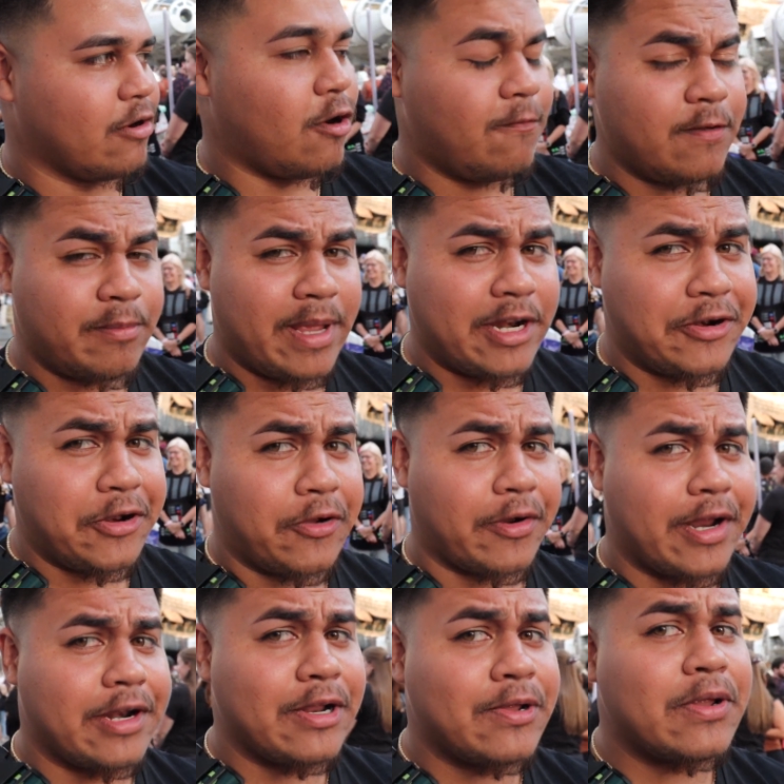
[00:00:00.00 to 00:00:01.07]
Hopefully
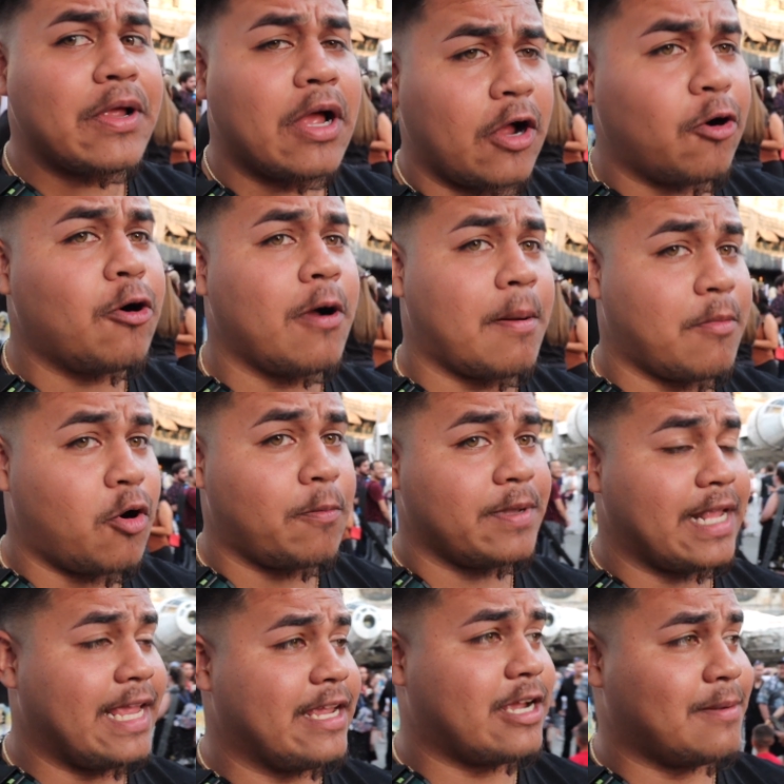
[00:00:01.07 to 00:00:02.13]
Mandalorian, I'm
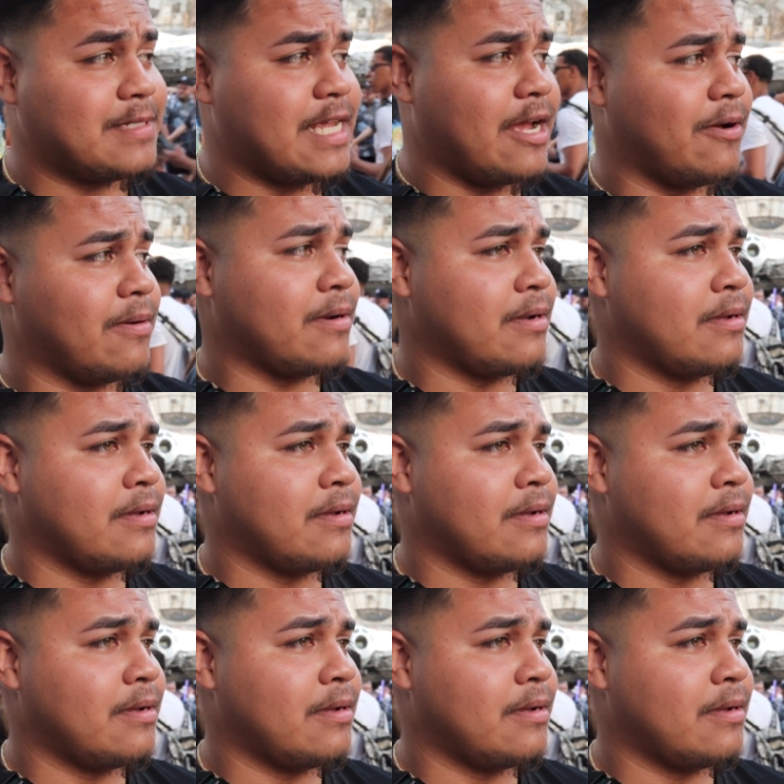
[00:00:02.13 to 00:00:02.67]
hoping that he comes out.